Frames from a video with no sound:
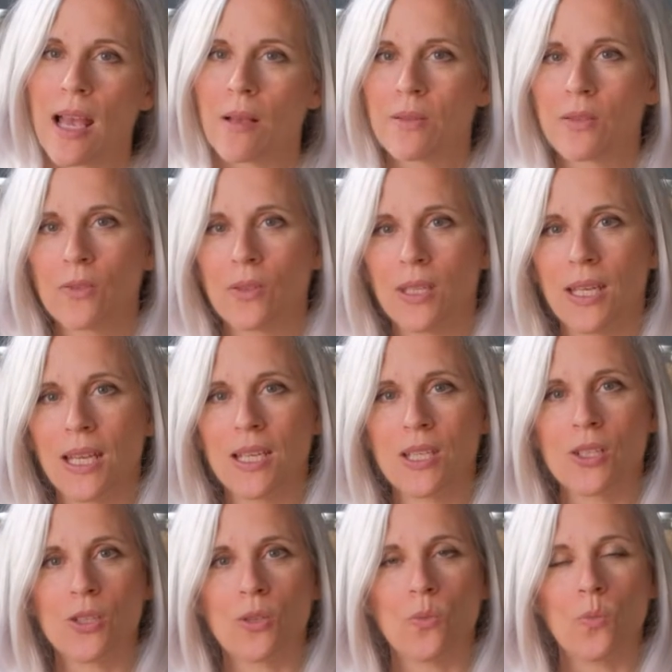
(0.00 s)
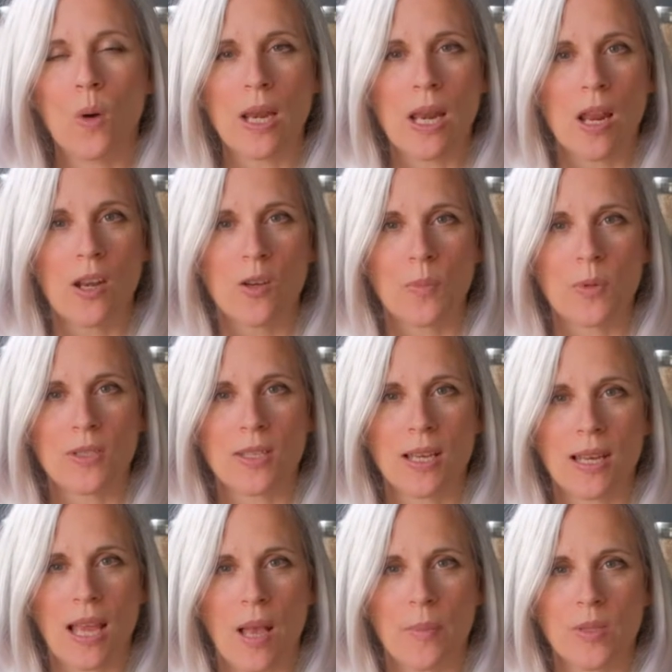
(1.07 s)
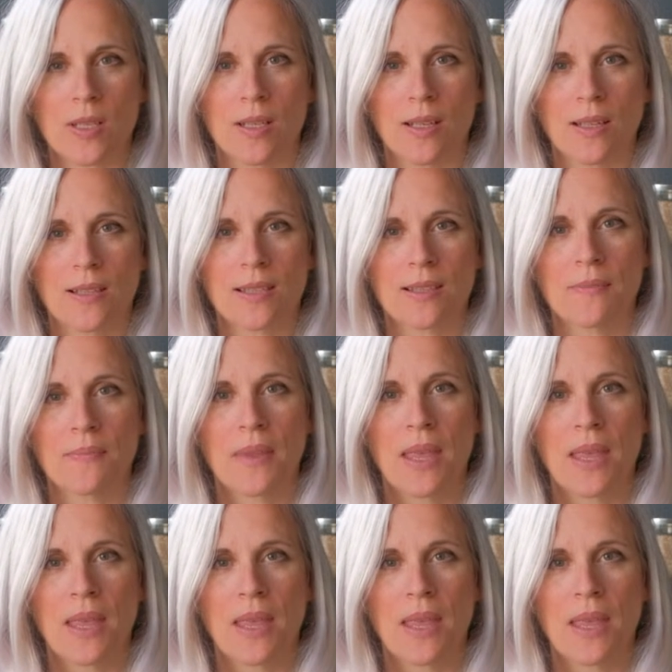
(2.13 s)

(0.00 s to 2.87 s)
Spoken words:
absolutely need to do 100% abstinence.